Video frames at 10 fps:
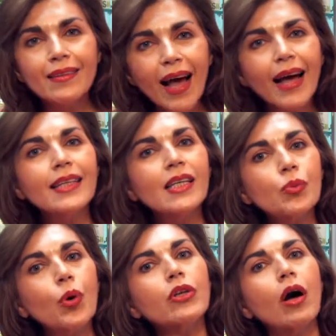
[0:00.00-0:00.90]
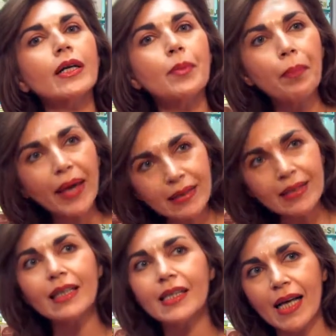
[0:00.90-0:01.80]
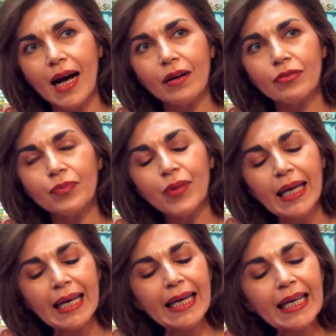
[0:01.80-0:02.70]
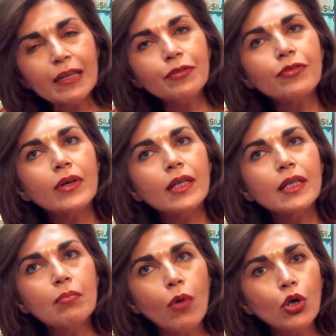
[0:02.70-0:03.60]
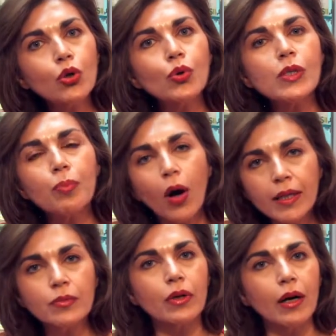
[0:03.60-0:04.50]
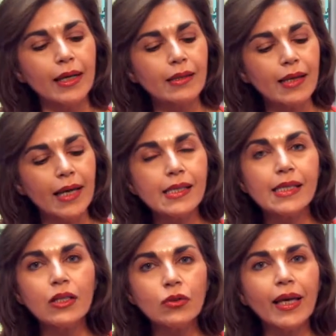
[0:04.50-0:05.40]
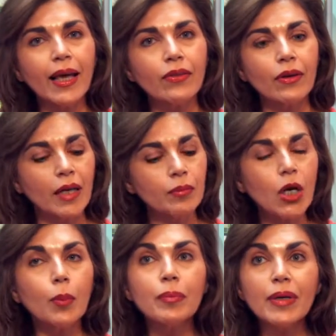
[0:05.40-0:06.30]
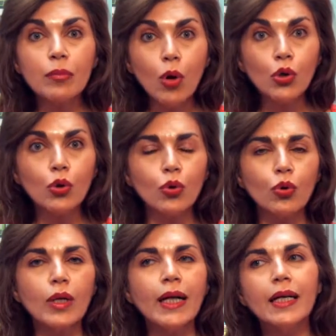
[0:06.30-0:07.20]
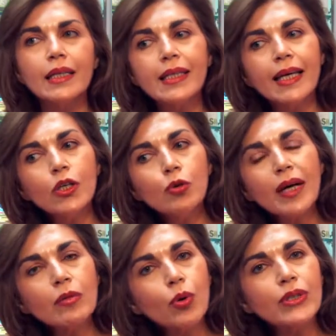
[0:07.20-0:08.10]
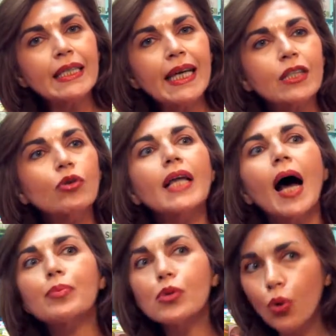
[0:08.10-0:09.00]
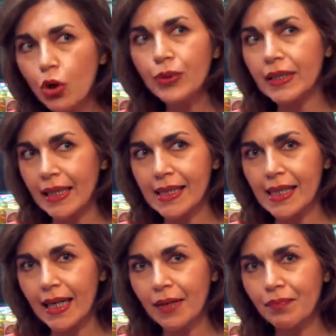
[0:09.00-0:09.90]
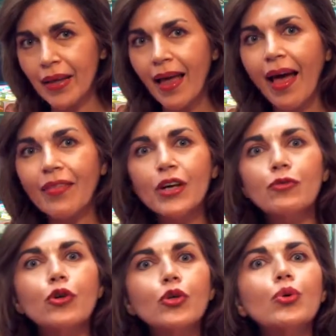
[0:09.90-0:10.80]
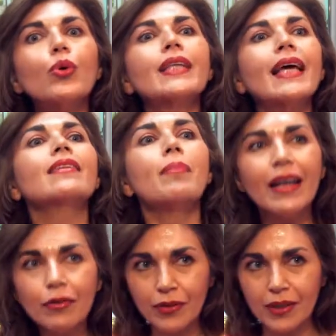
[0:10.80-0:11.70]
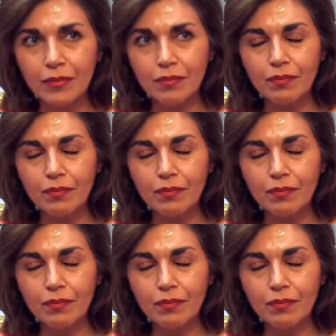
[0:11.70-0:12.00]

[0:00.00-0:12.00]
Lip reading: That is what our competitors have. If the molecules polymerize and stick together and become a big molecule, the human body cannot absorb it easily, and therefore you don't get the benefit.